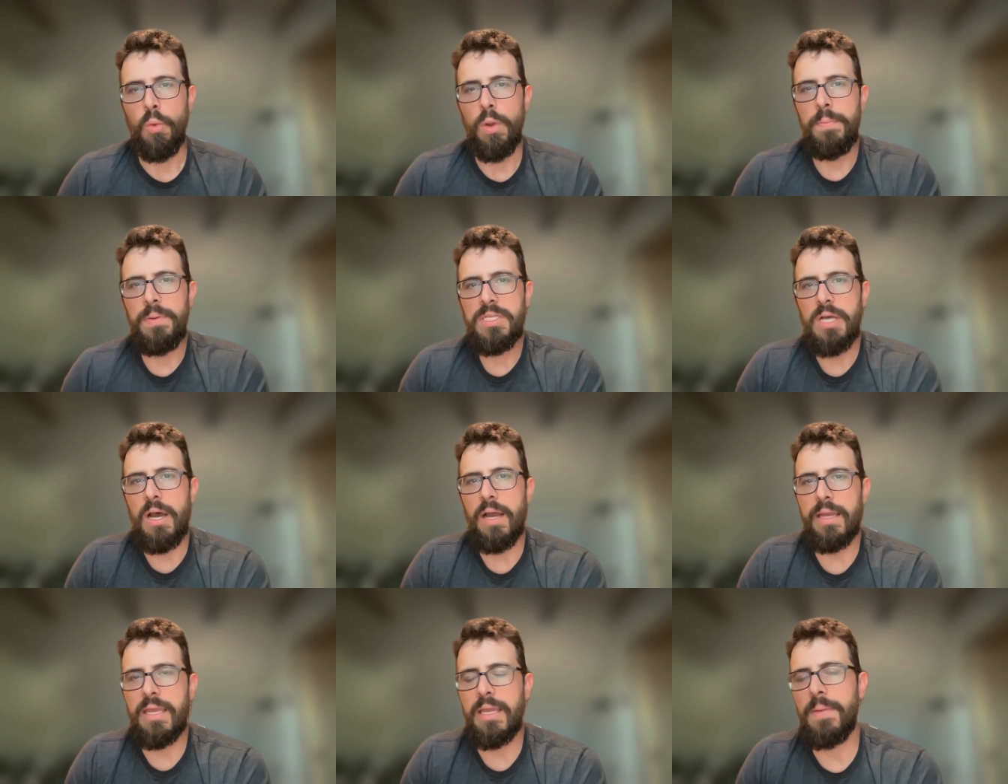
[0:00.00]
we've been
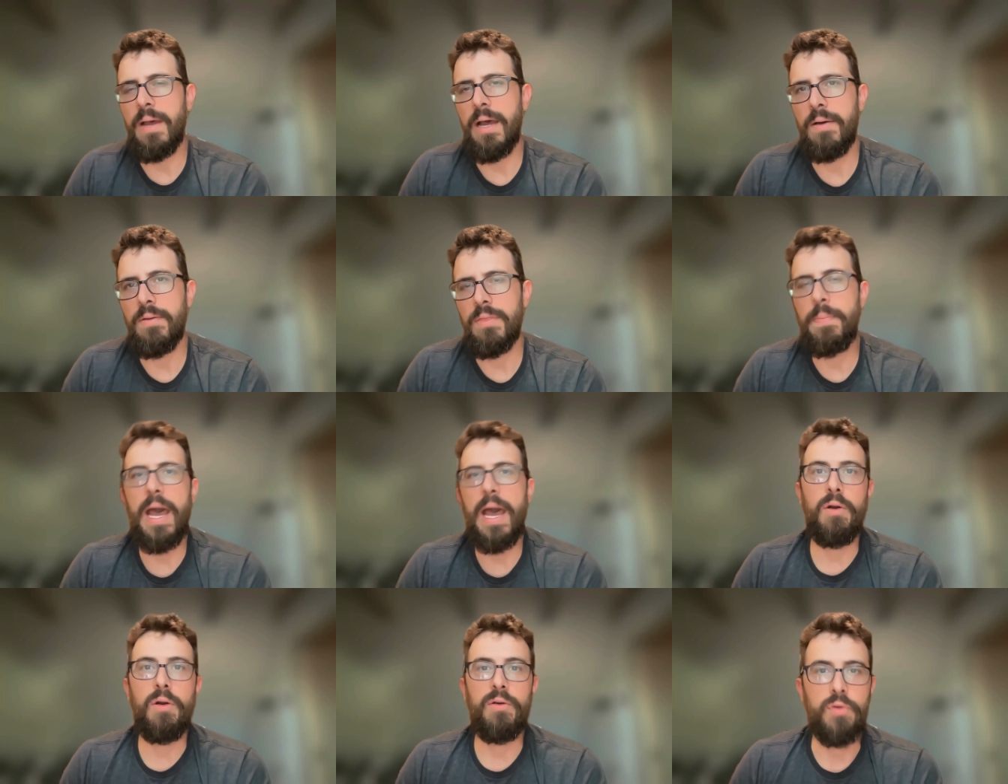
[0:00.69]
talking about the
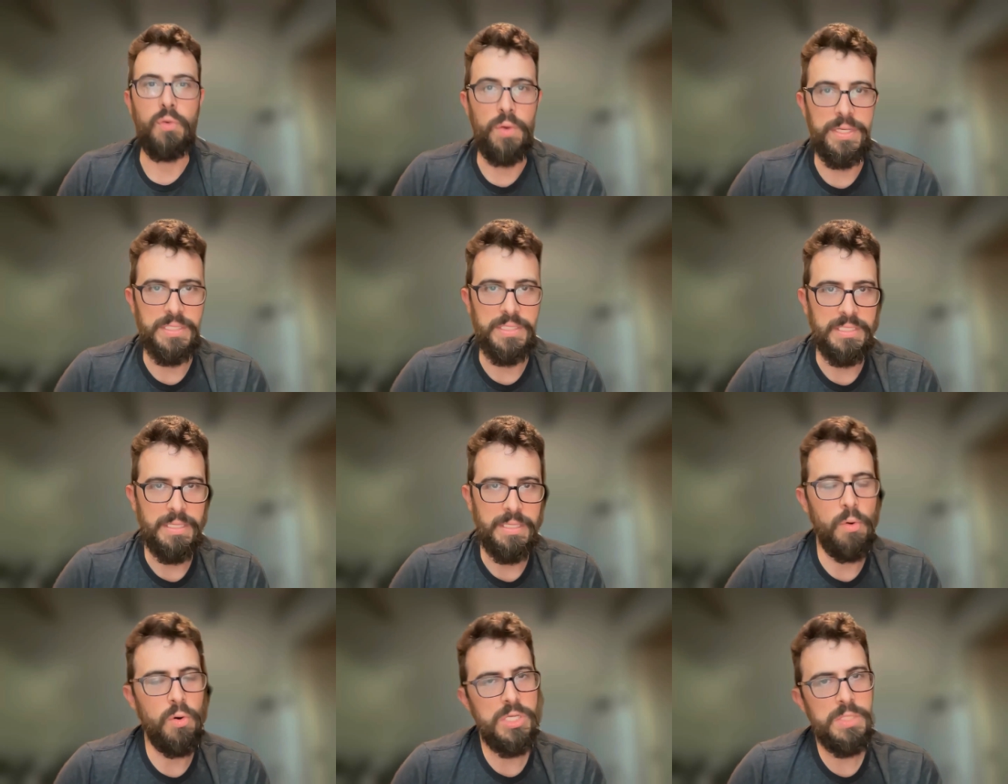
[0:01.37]
power of
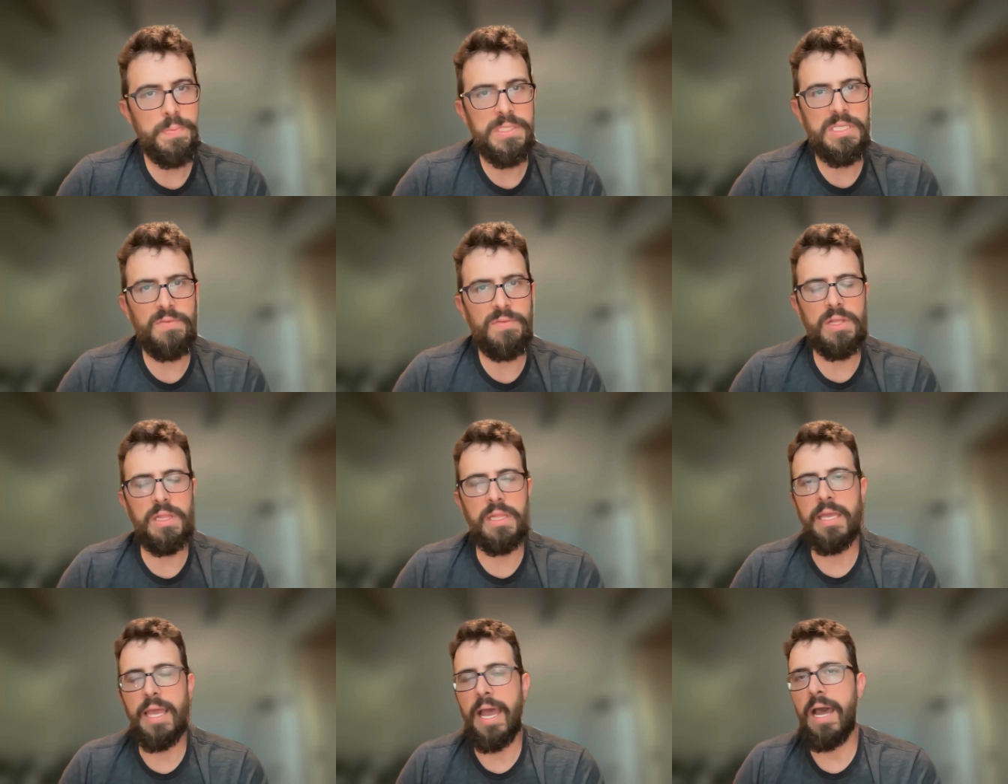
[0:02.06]
quizzes, more
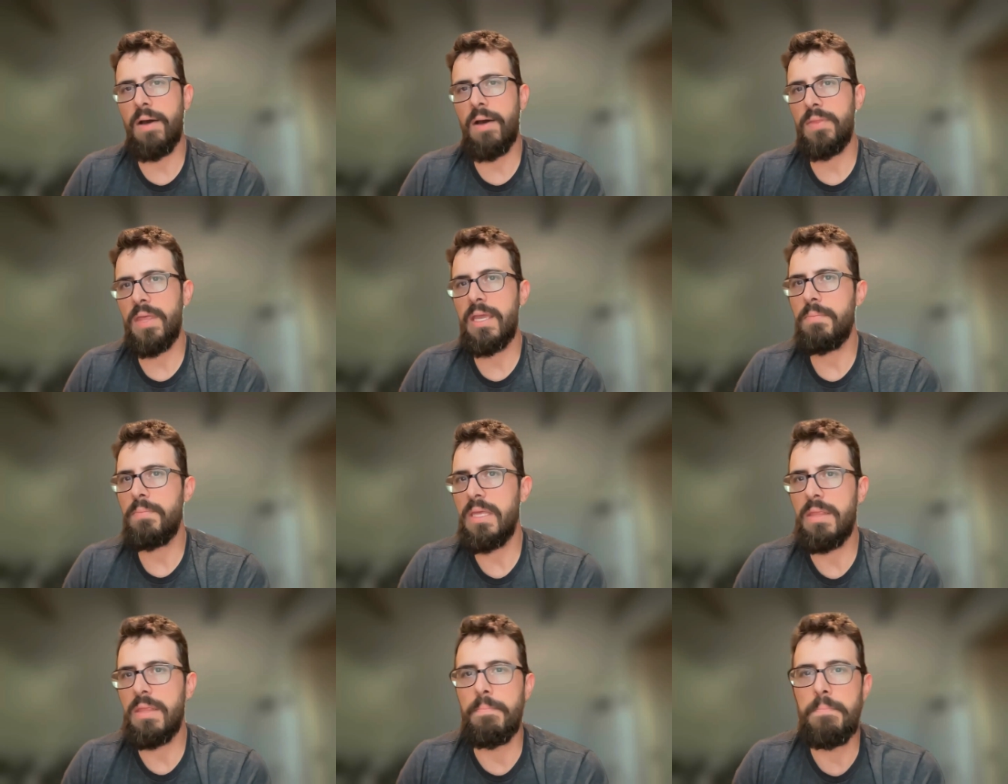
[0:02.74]
specifically how they can
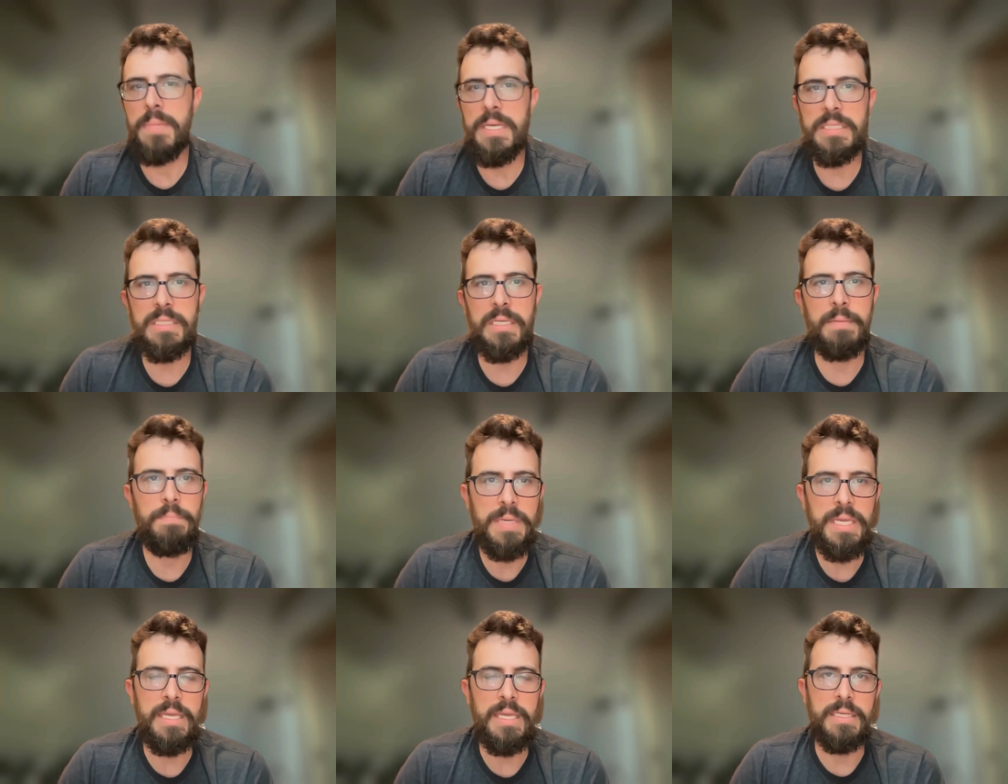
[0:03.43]
be the
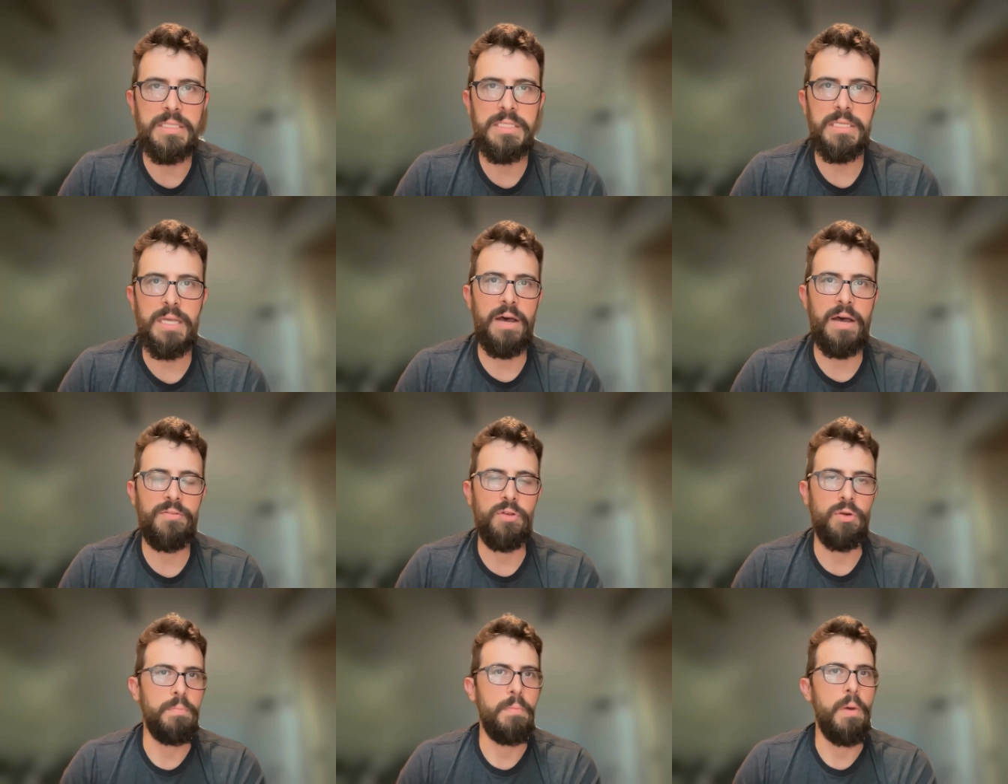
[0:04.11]
missing piece
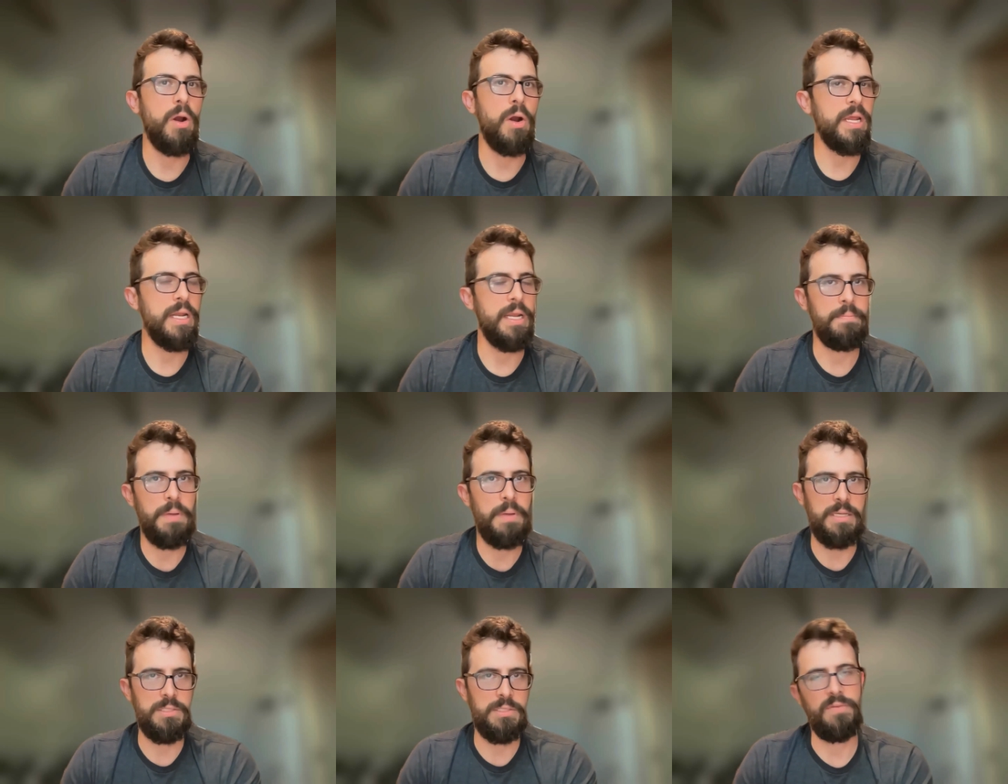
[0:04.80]
of your marketing
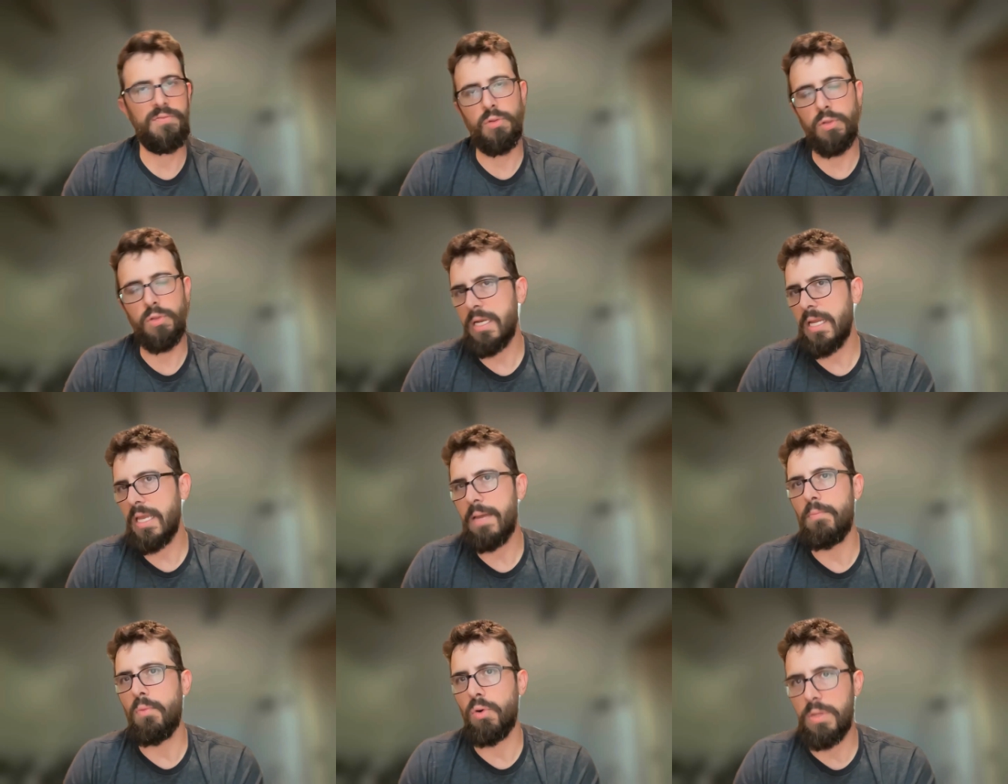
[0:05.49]
puzzle if you're looking to
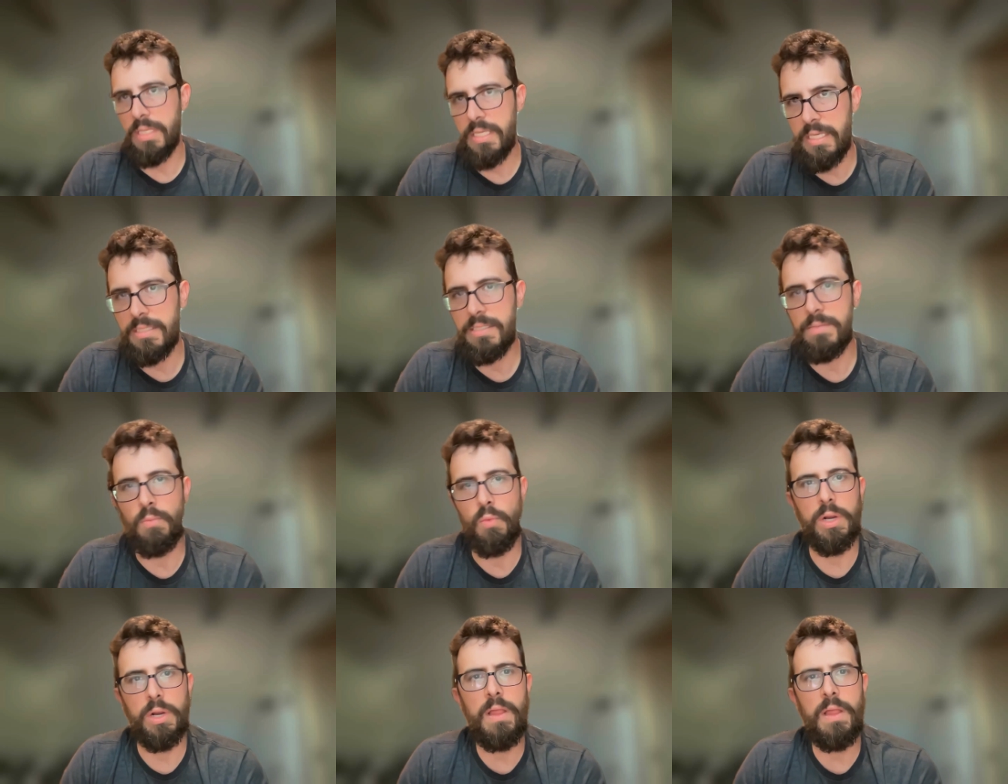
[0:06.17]
get more leads
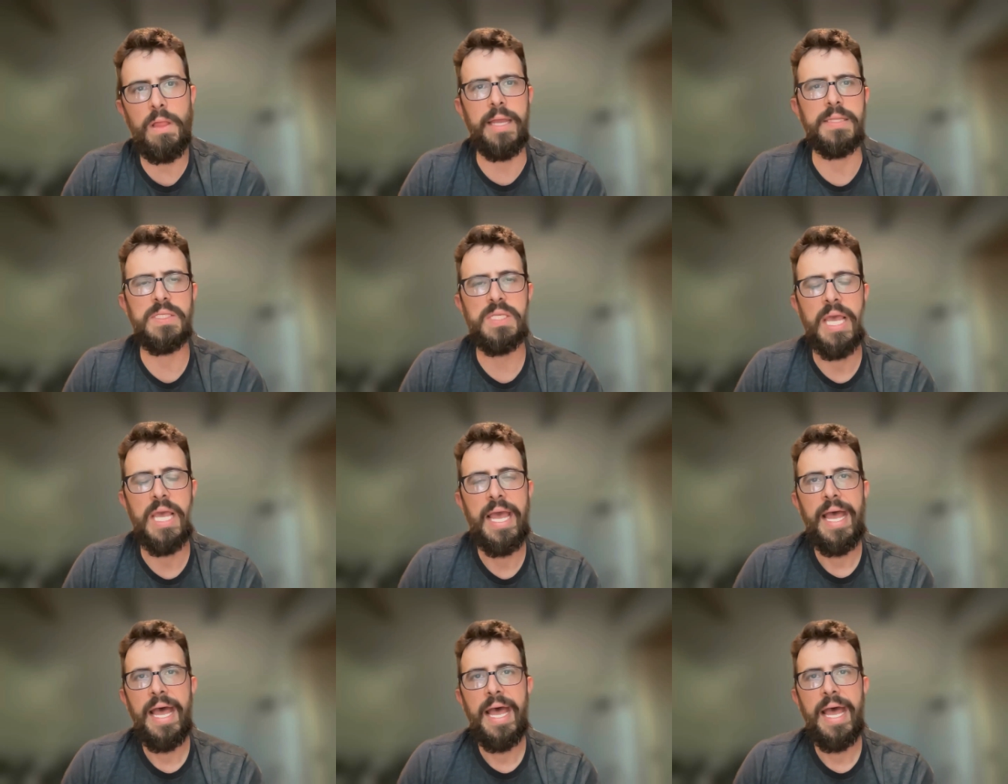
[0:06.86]
and more clients.